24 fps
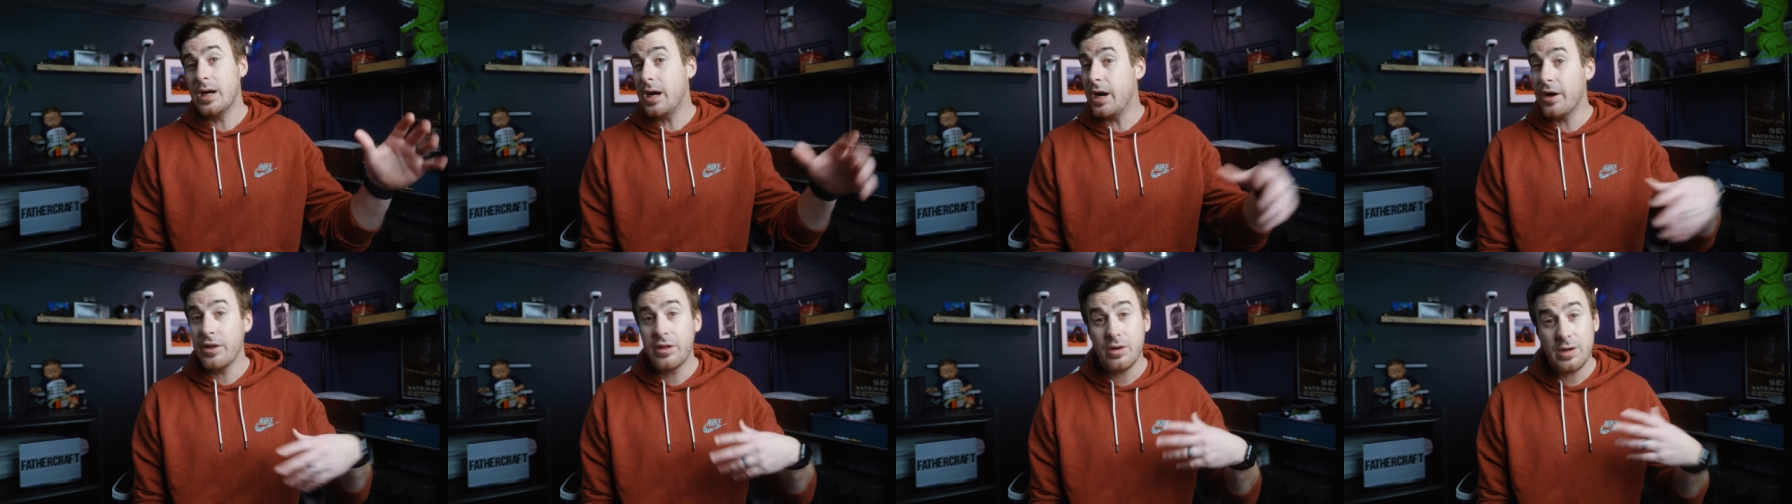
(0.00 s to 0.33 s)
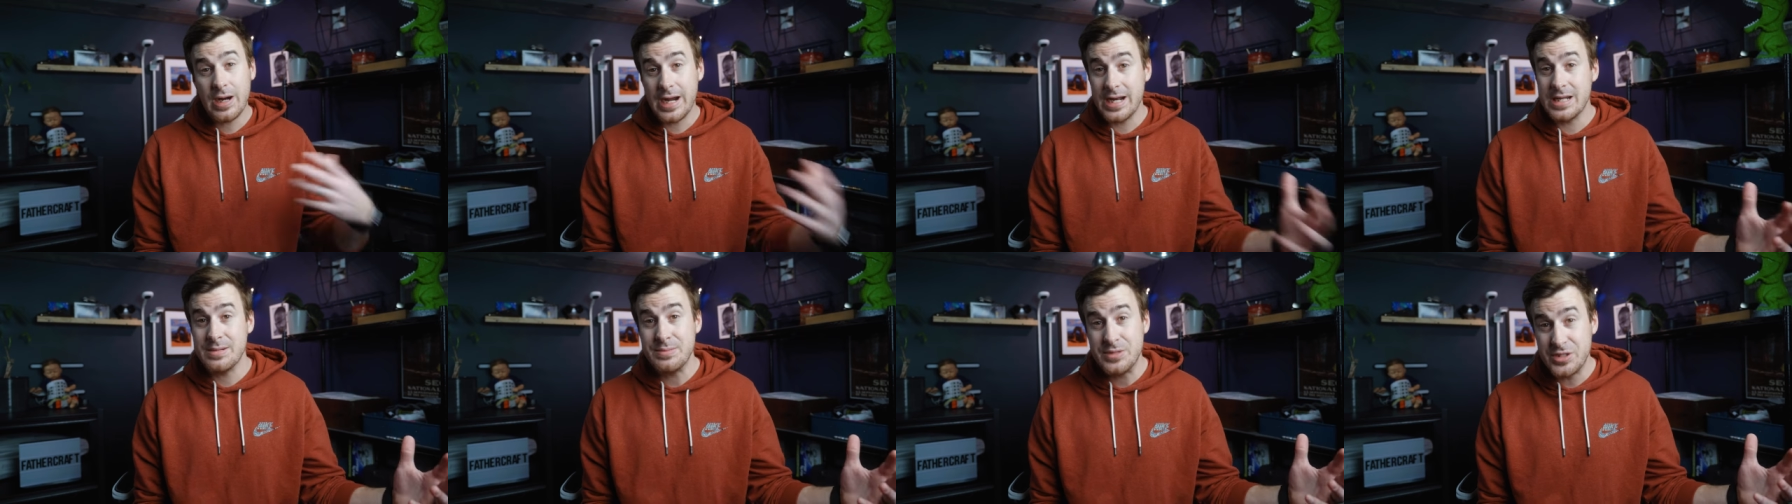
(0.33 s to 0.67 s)
other
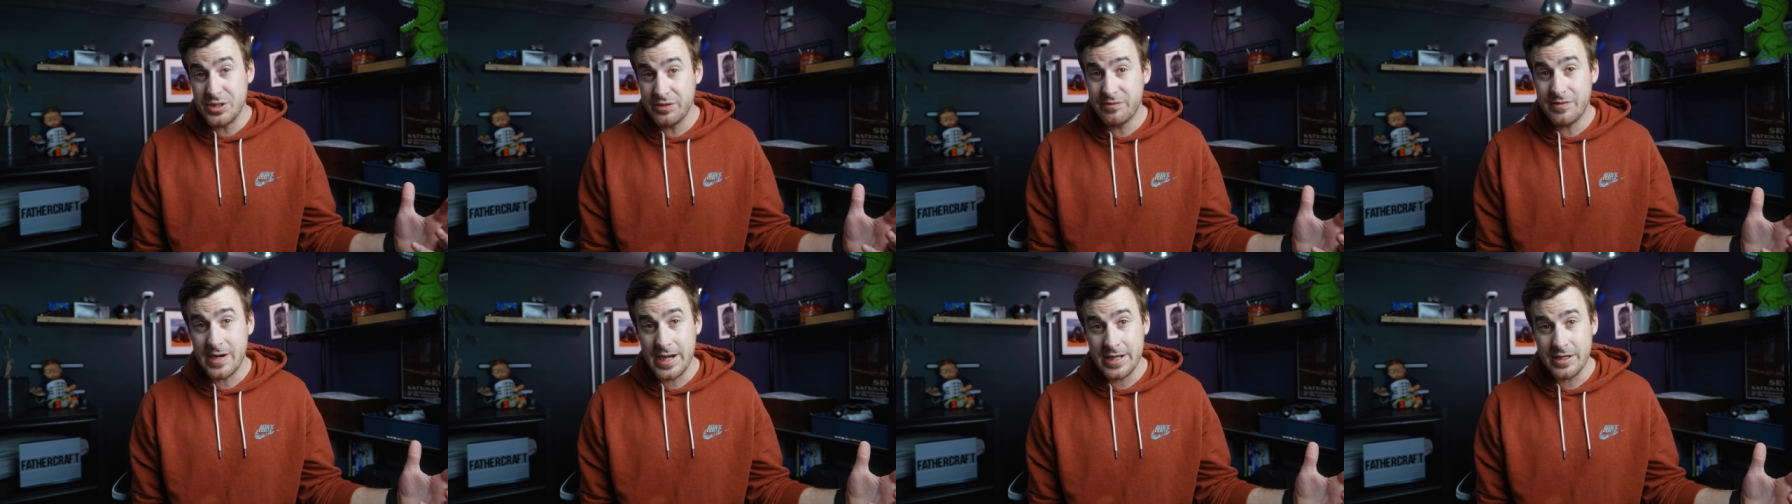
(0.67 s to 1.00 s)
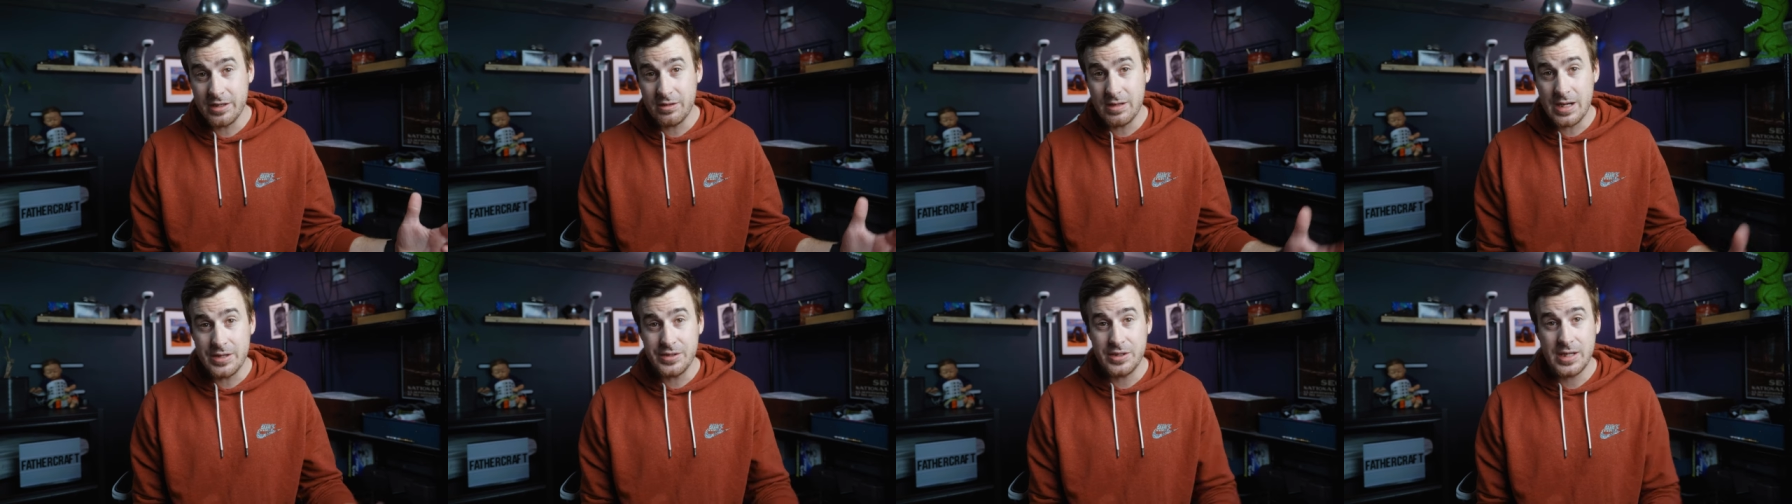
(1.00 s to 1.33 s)
items you
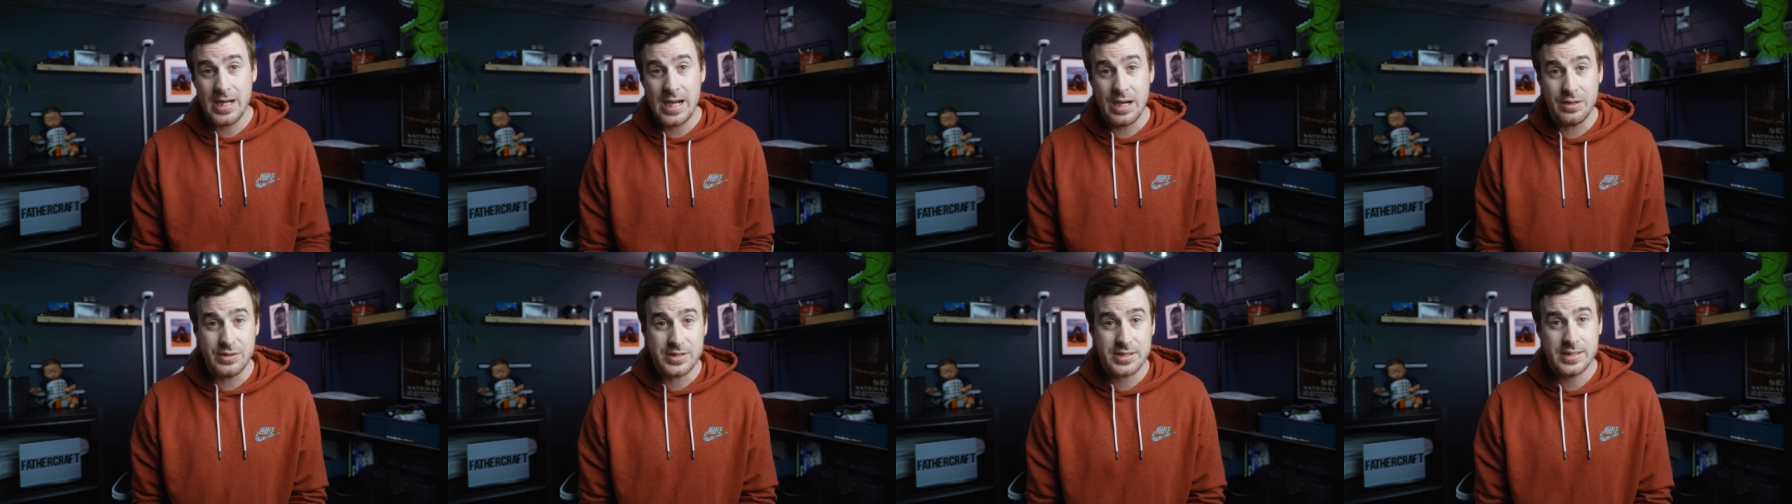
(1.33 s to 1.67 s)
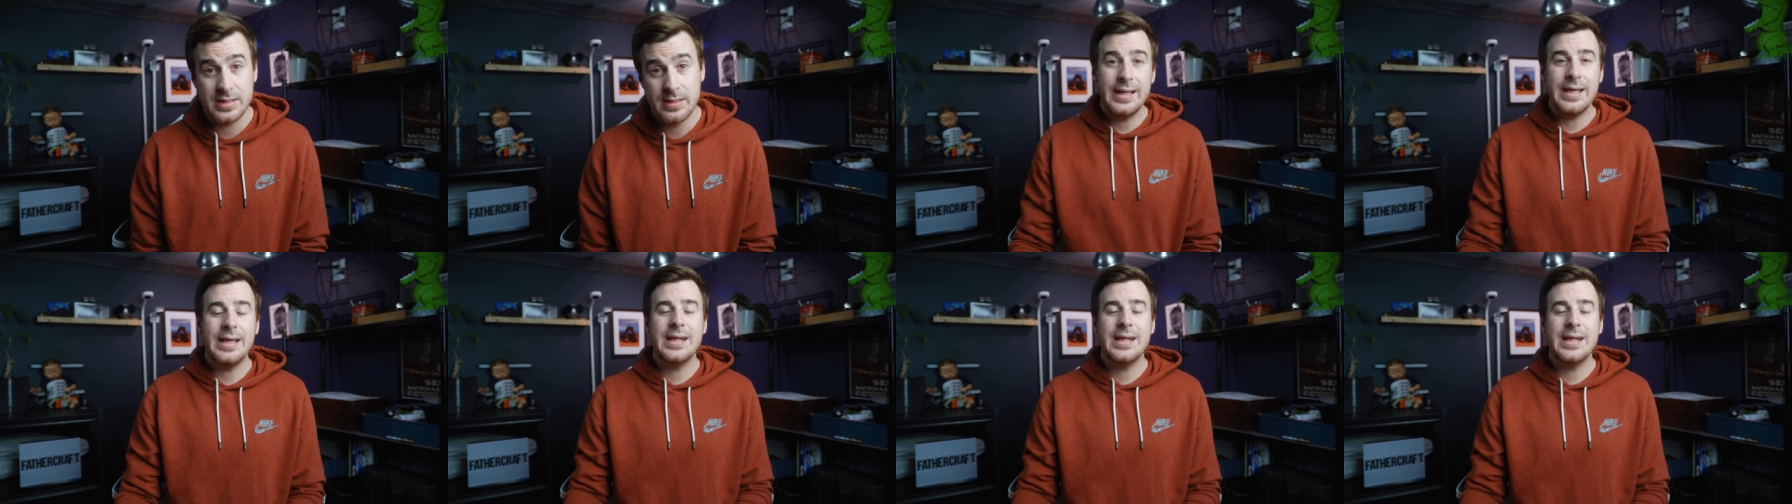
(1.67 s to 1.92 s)
find around your house.